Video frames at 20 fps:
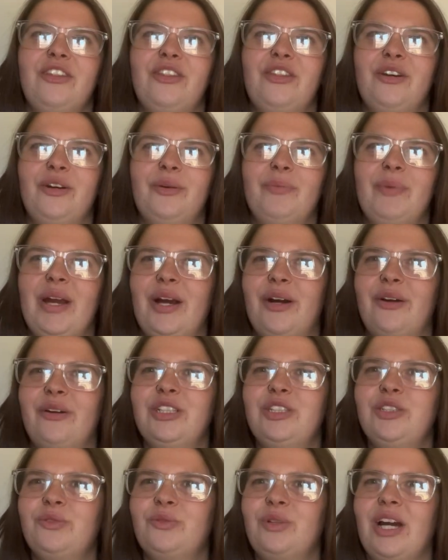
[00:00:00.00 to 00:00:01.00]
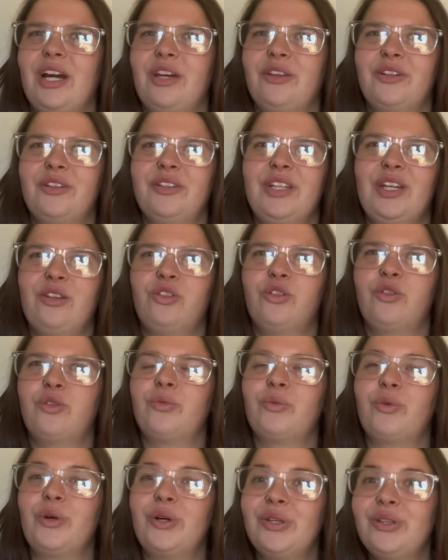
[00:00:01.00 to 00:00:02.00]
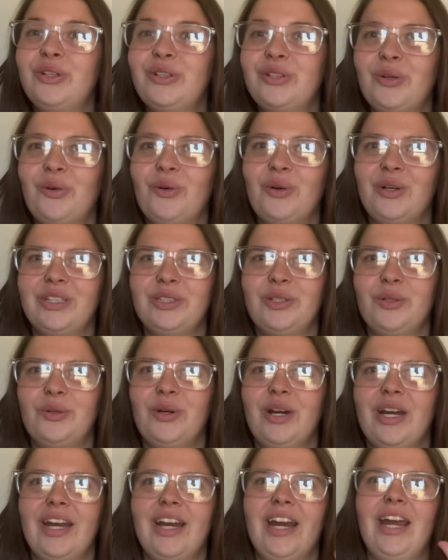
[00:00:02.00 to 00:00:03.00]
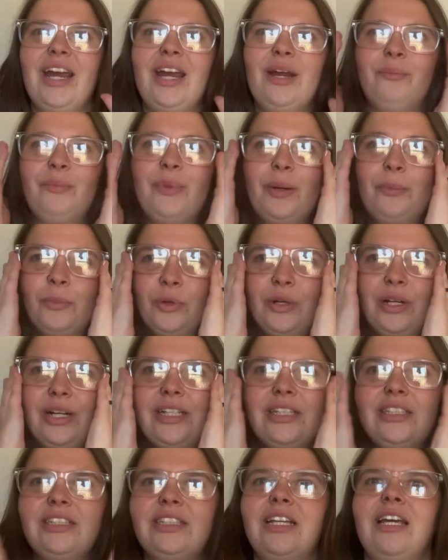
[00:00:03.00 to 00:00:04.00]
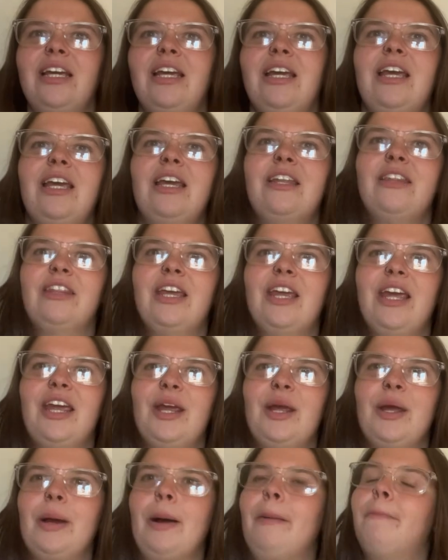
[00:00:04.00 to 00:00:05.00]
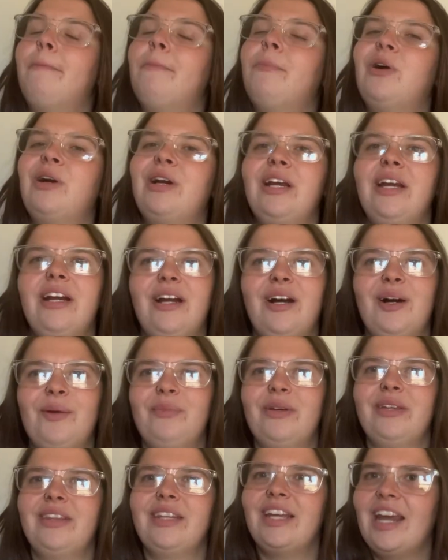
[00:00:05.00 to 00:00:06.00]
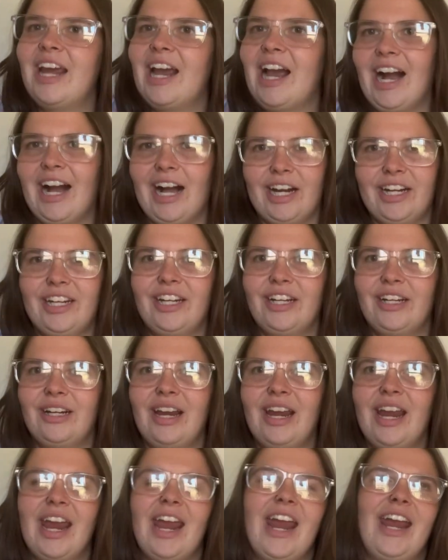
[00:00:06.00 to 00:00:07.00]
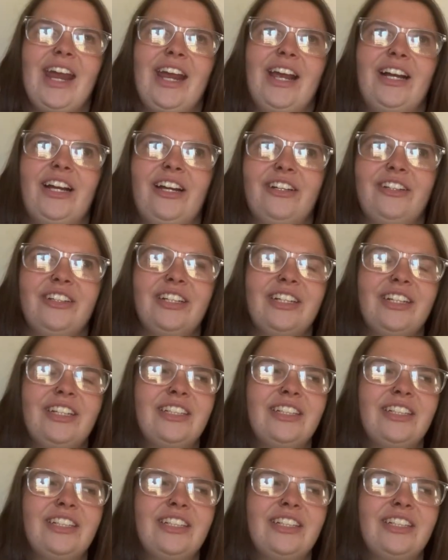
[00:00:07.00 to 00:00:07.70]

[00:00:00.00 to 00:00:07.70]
The parents, rather than throwing their toys away in memories, they put it up in the attic and